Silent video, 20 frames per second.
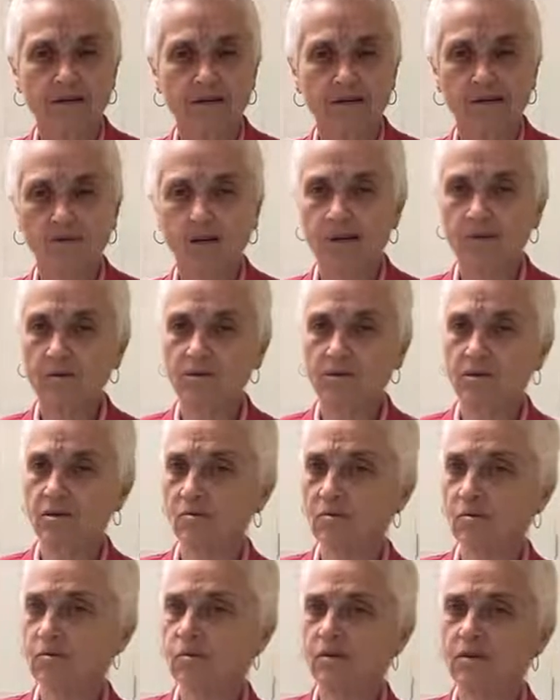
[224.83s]
So that was a
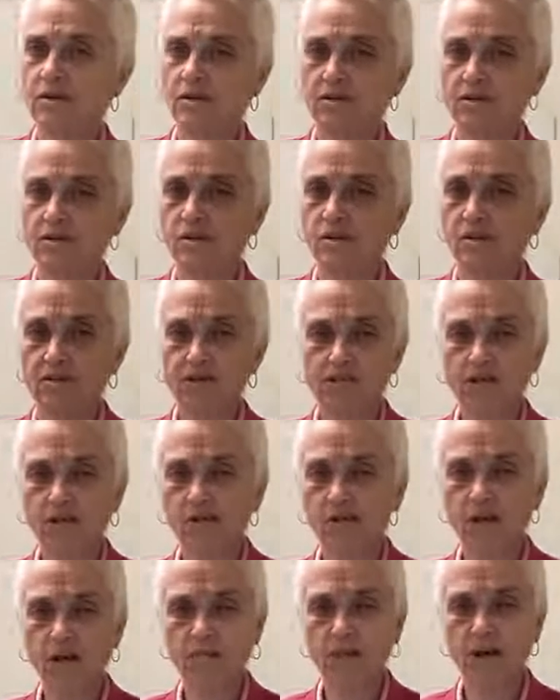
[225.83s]
little reassuring. It's the
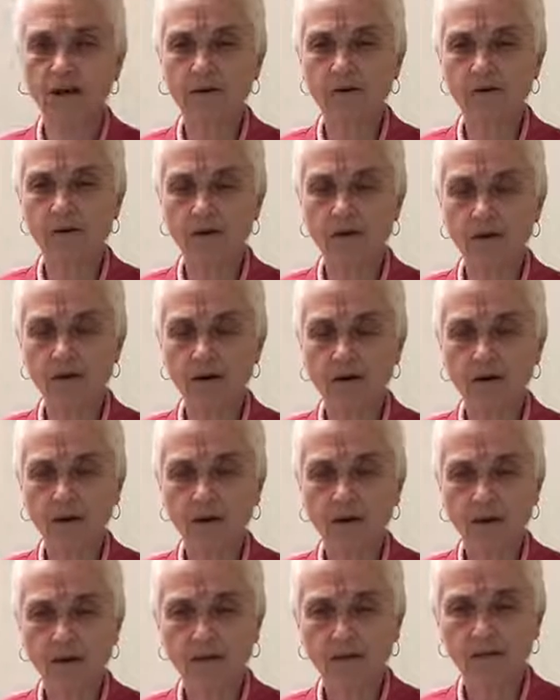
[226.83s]
first time I heard
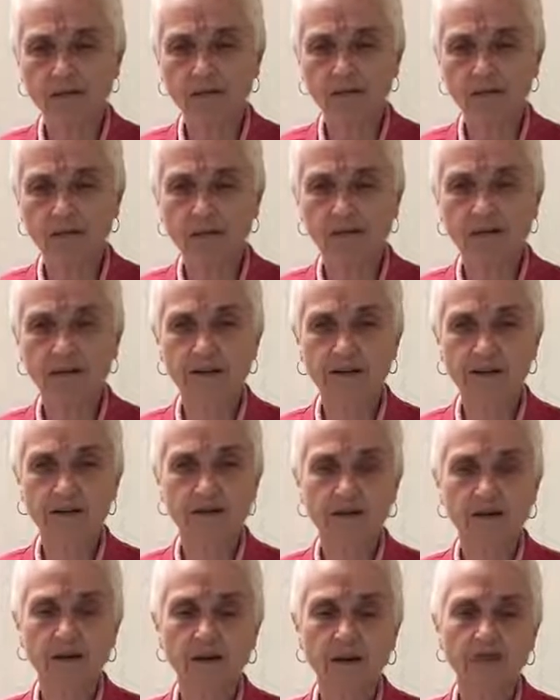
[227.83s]
Hare Krishna dance.
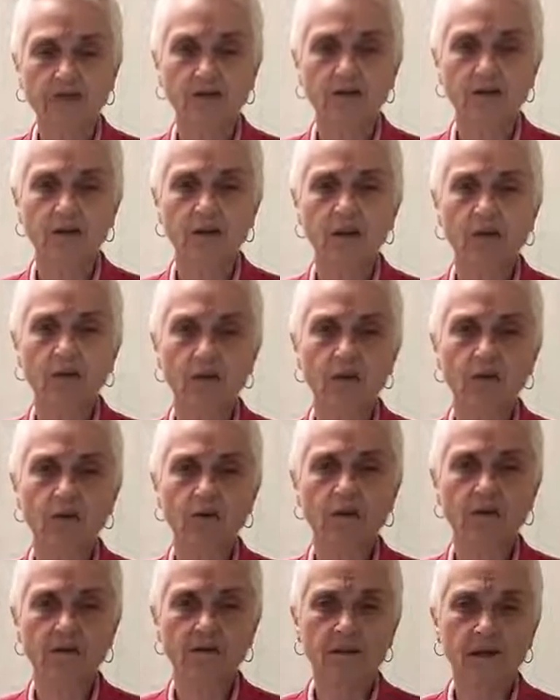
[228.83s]
First time I
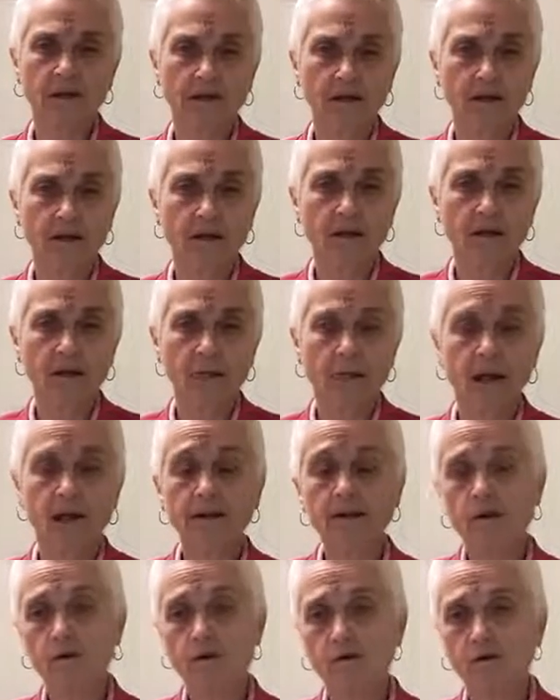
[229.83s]
heard that.
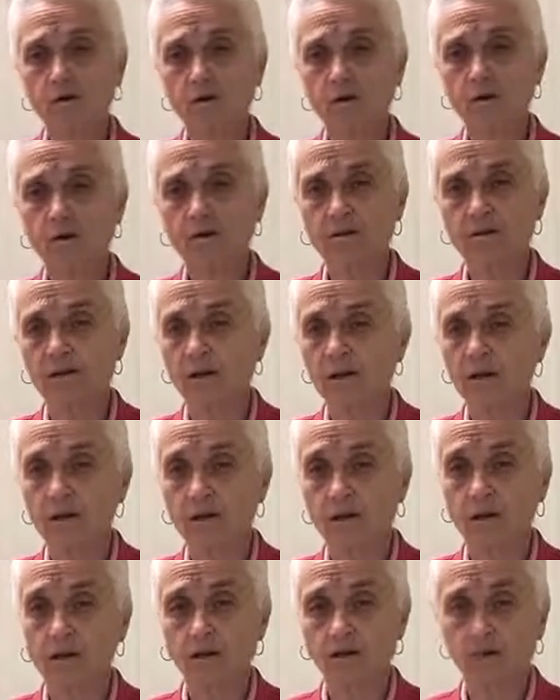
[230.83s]
I'd always heard,
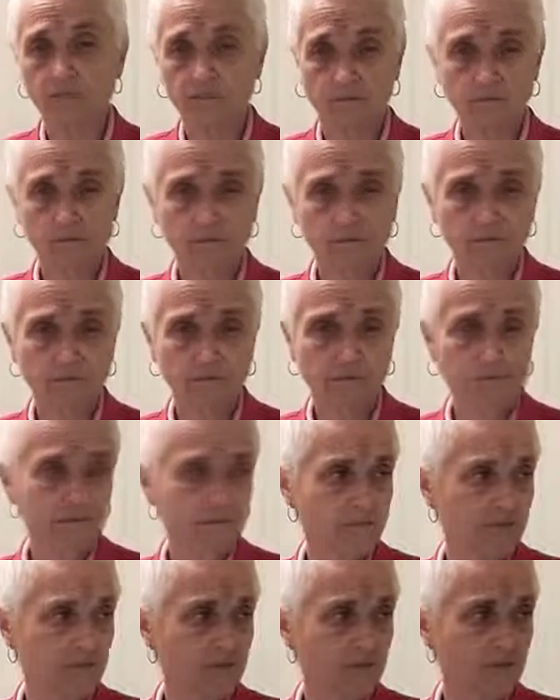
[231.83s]
you know,
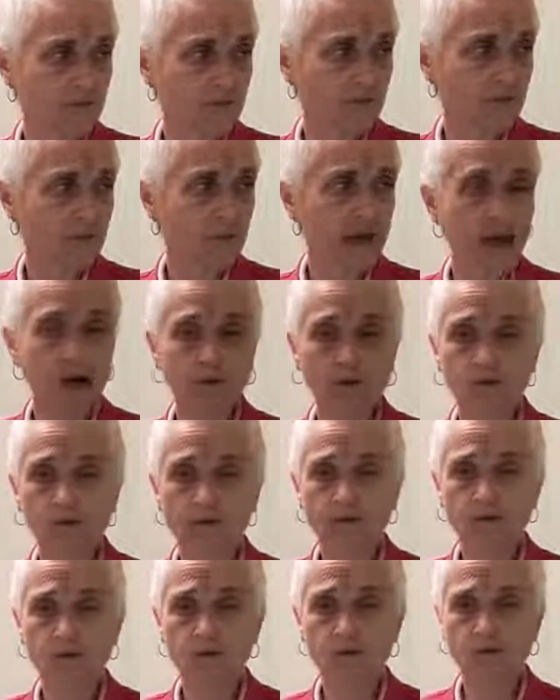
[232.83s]
an hour
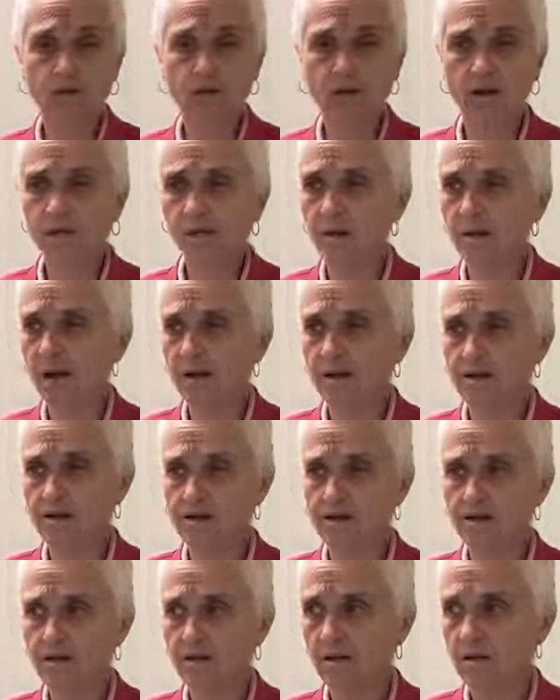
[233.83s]
before
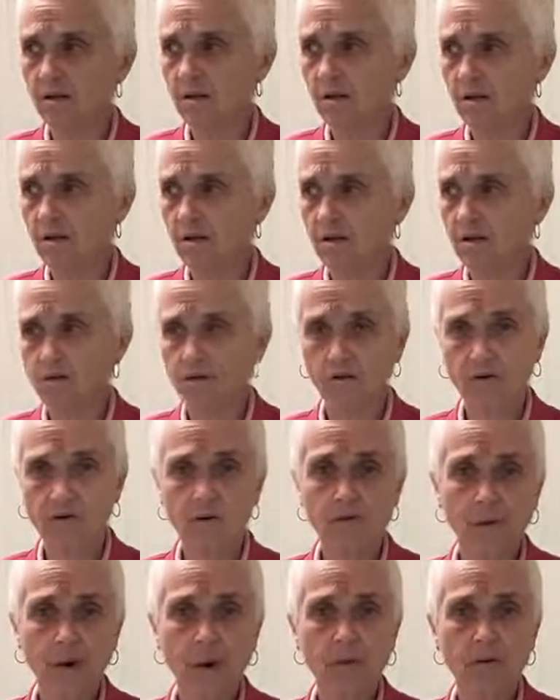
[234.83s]
sunrise during
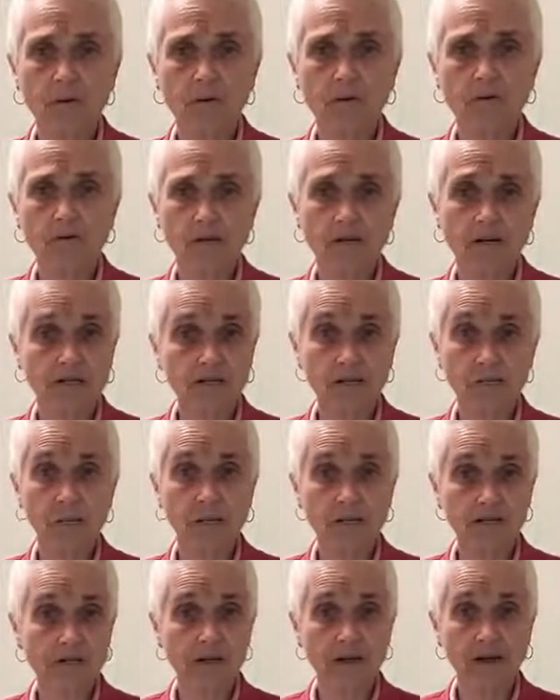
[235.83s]
the Brahma Murtas, the
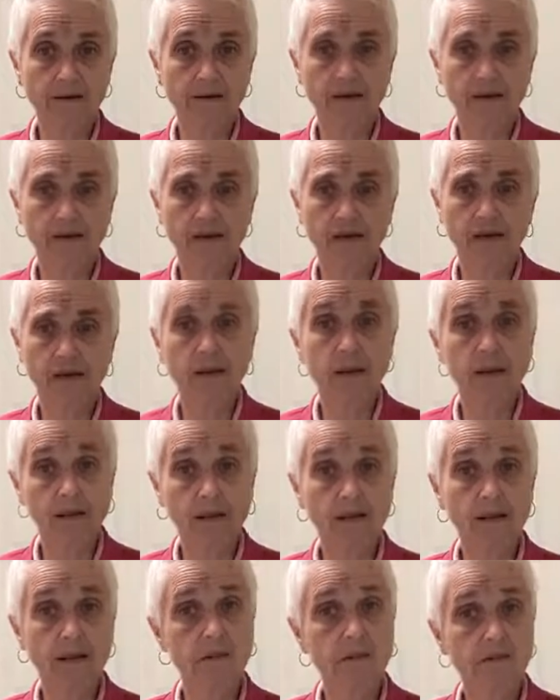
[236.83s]
best time to chant, and
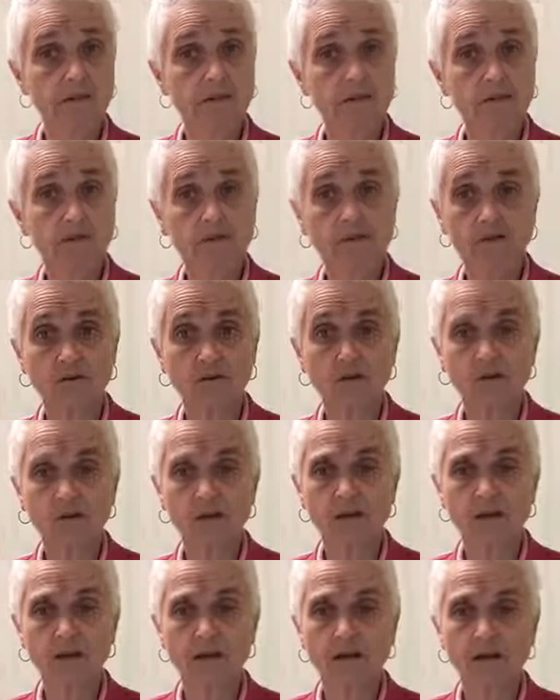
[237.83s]
it is,
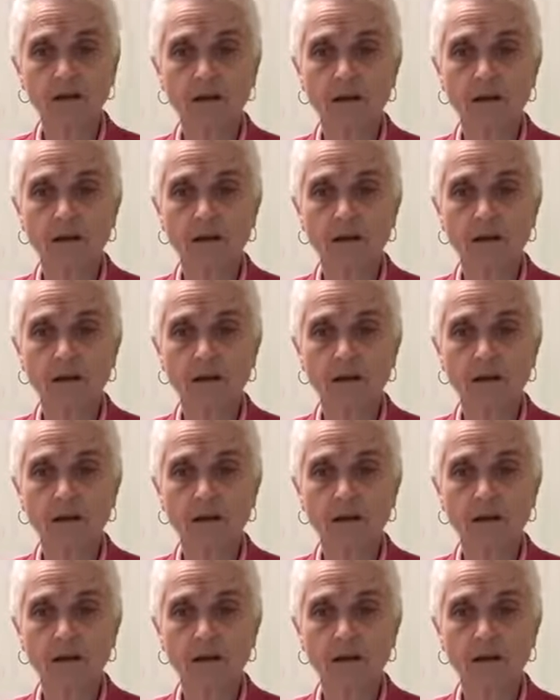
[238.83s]
certainly.